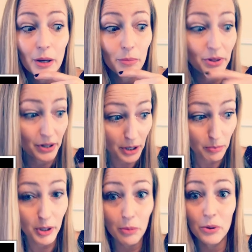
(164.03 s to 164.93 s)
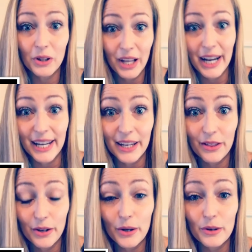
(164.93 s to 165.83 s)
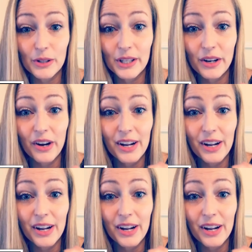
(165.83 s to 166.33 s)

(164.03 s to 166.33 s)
But there are people like those that are